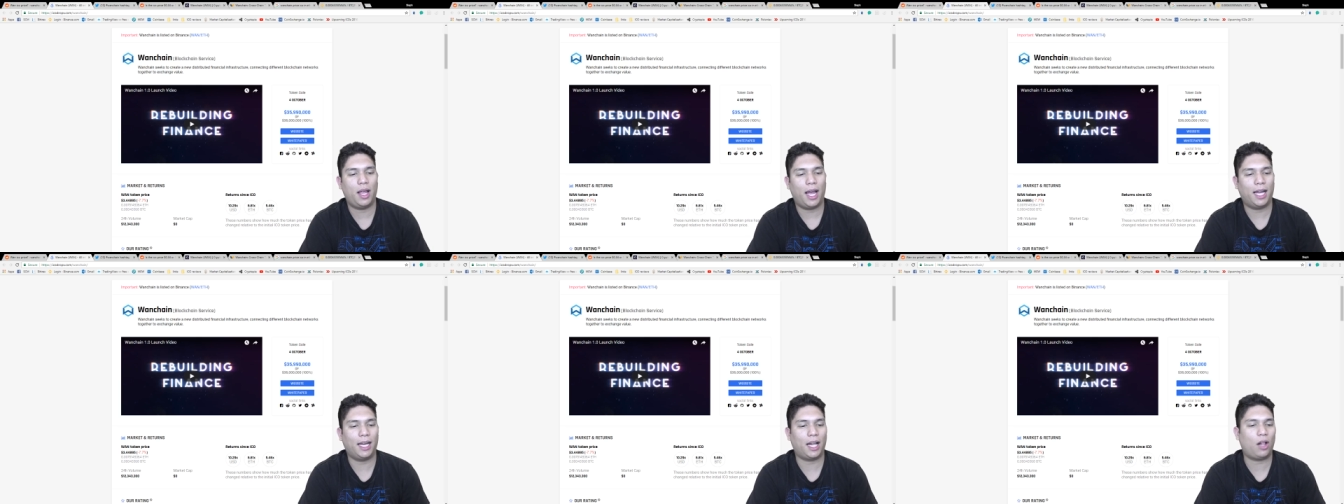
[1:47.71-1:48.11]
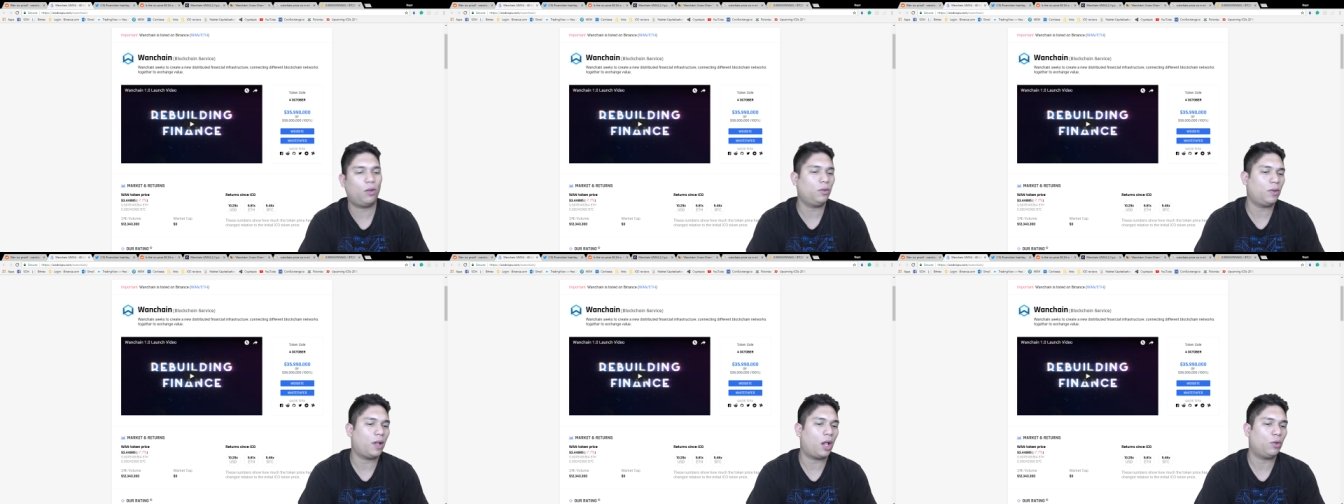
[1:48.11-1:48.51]
And
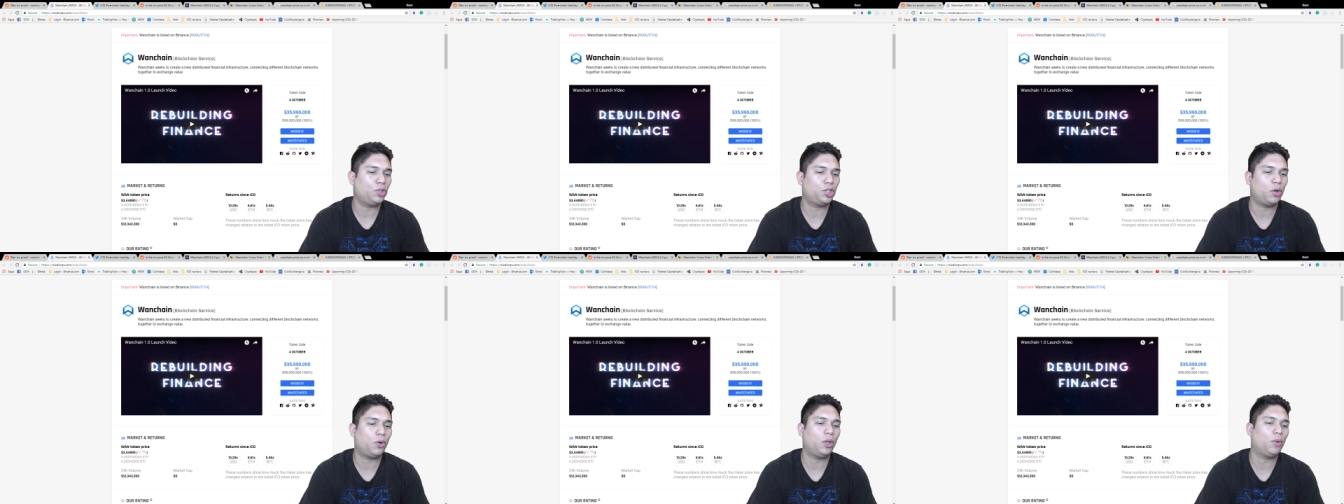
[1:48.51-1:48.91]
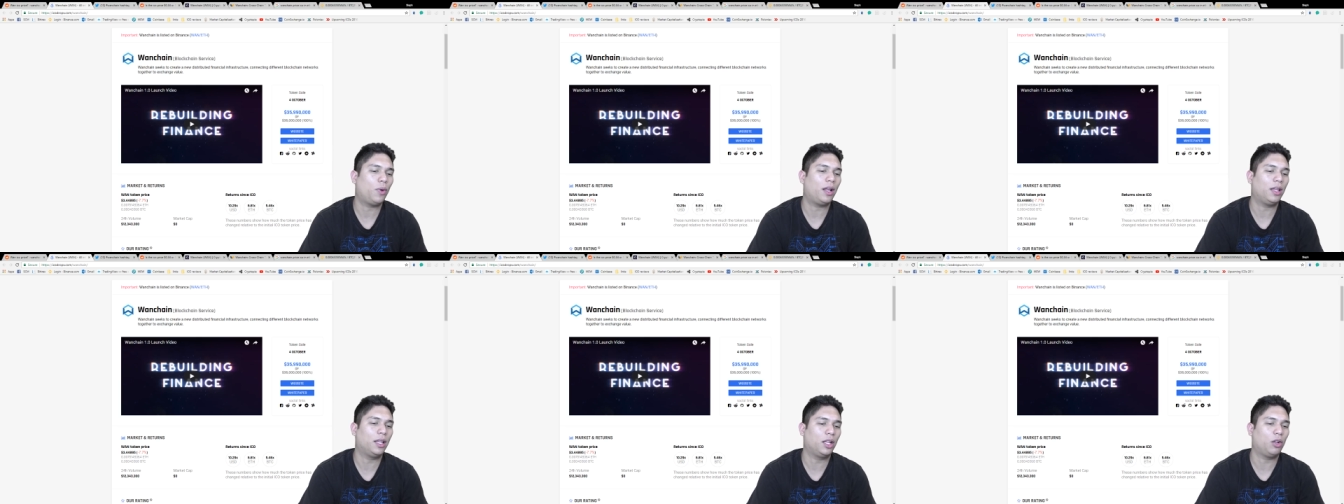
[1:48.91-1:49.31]
I'll I'll show you
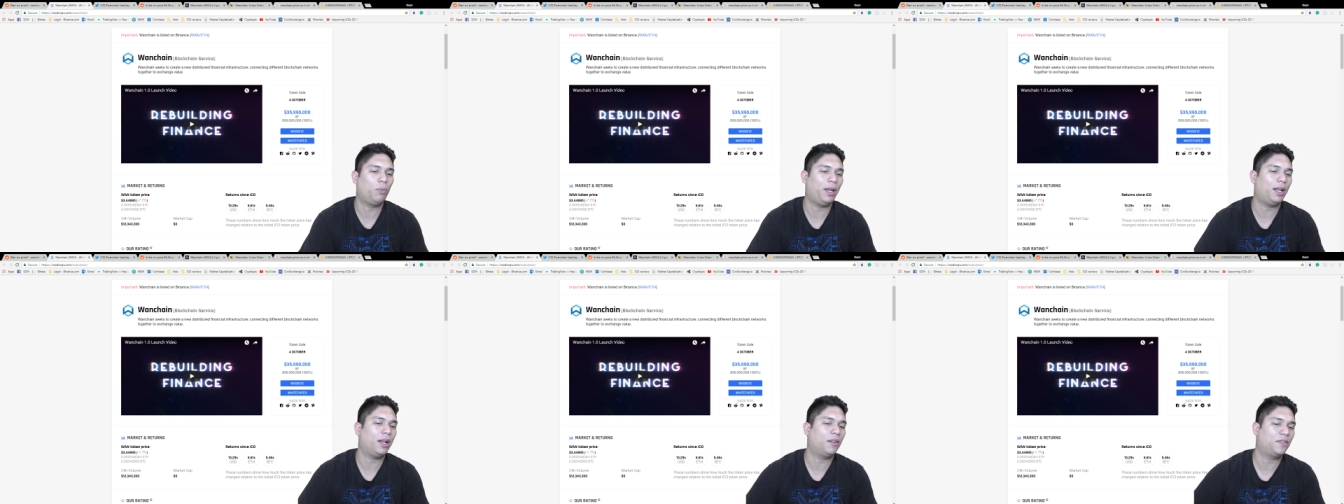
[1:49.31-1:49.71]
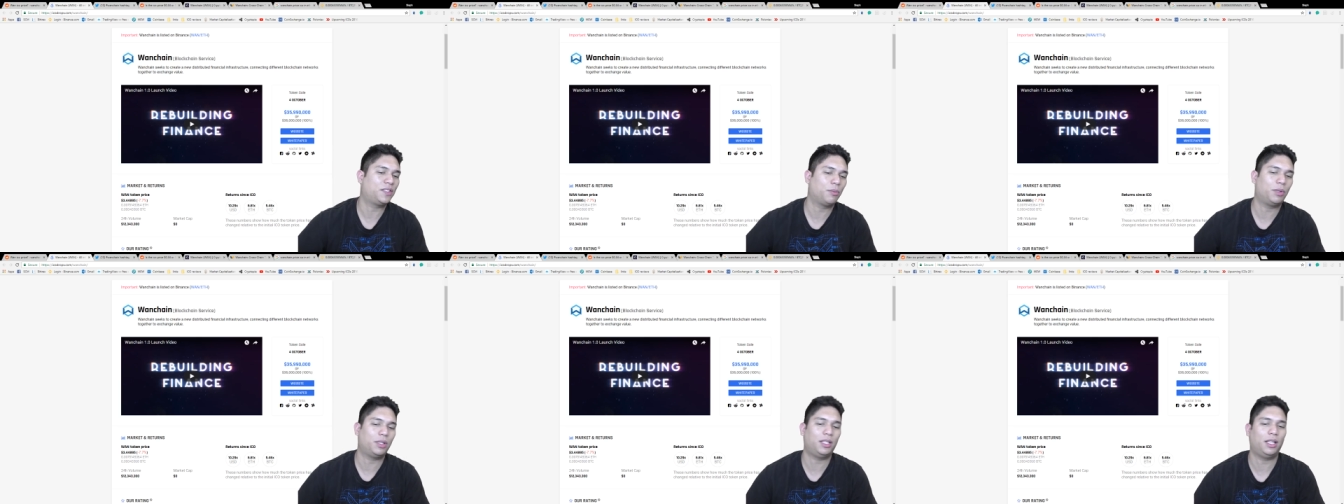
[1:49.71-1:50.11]
a little bit of
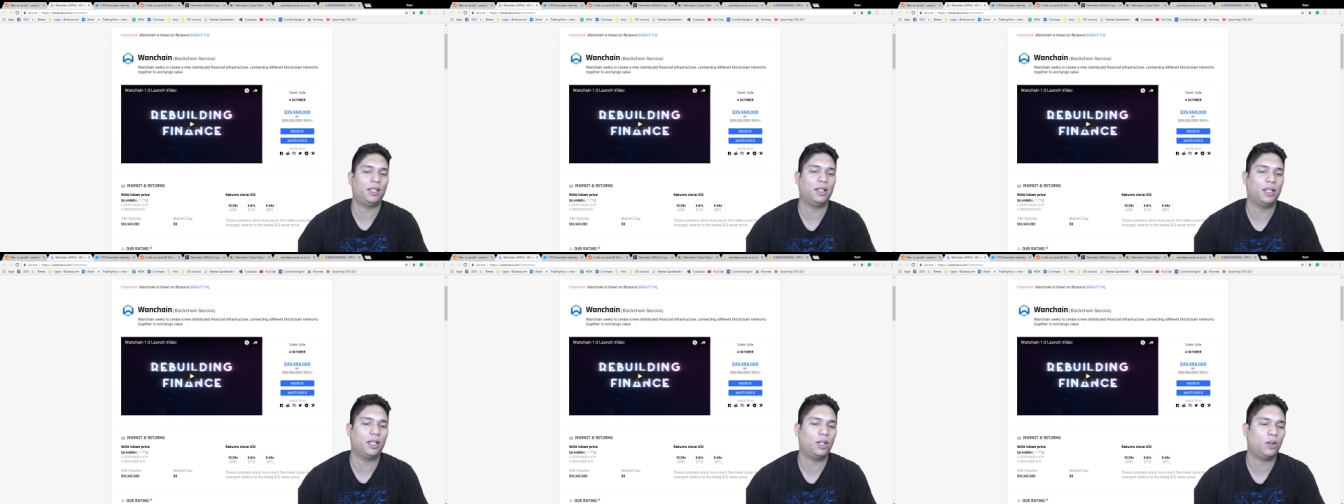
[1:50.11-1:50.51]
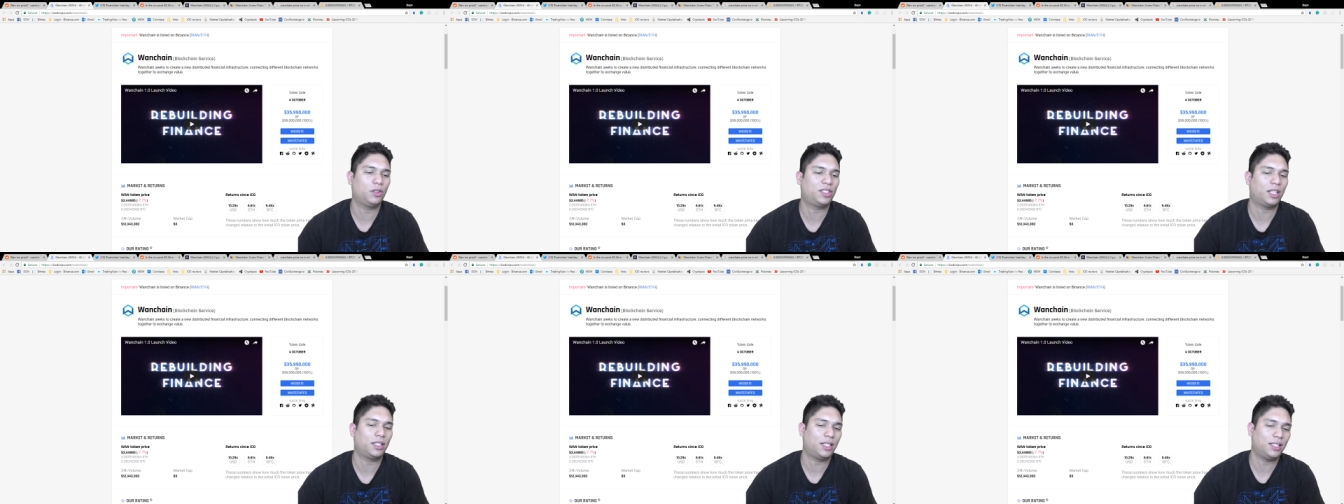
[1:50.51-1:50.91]
some of the little
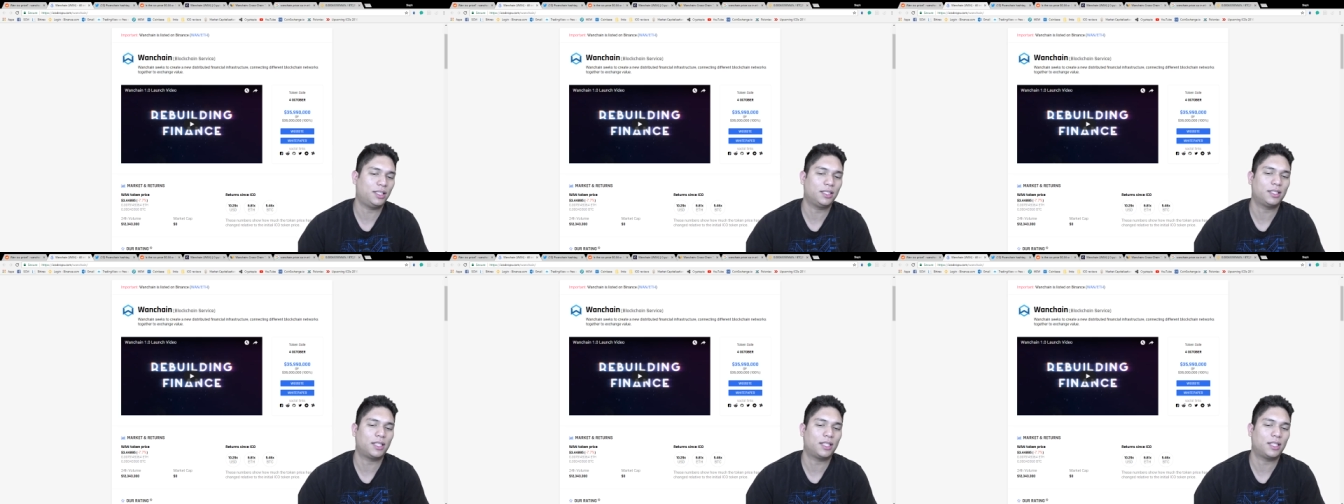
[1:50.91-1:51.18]
statistics